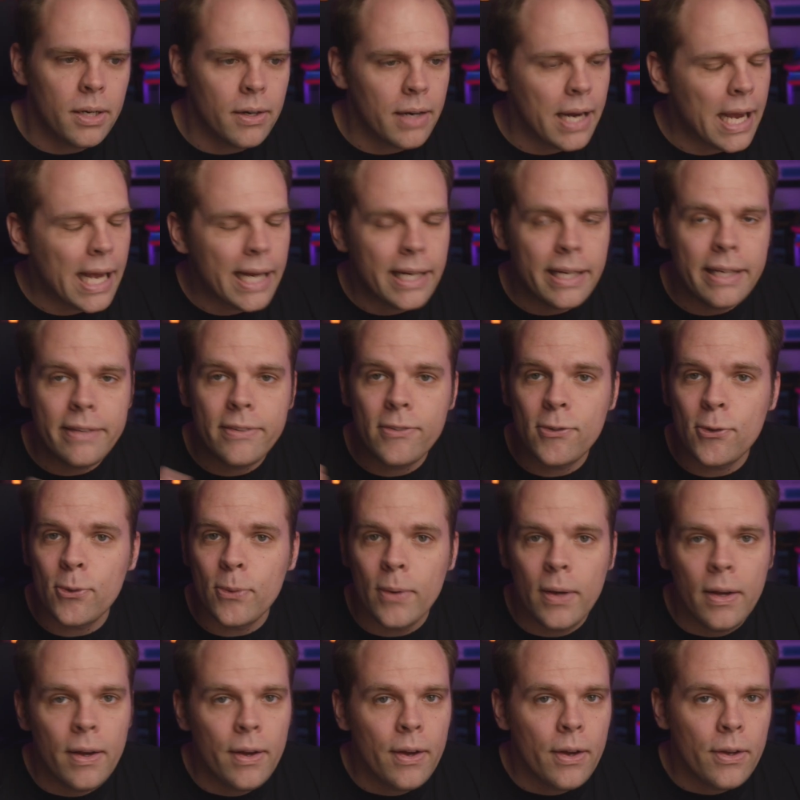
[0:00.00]
and it's
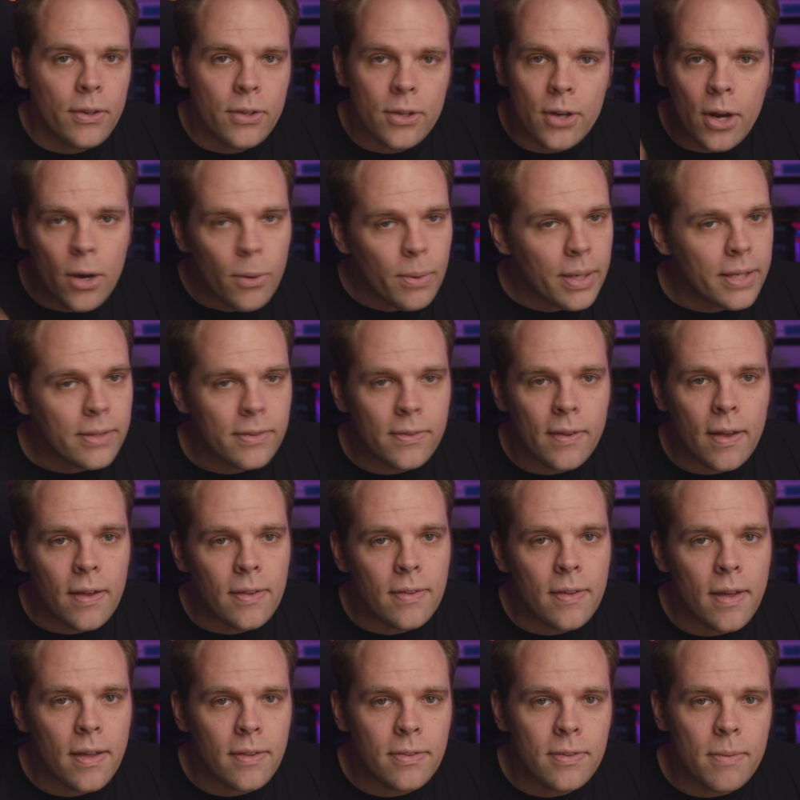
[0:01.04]

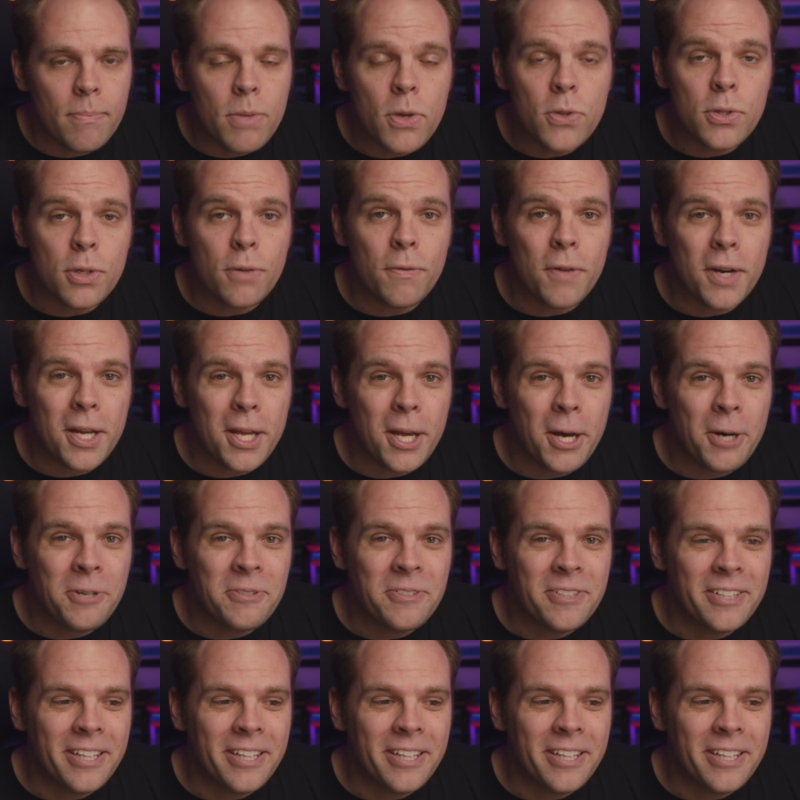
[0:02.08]
a music video.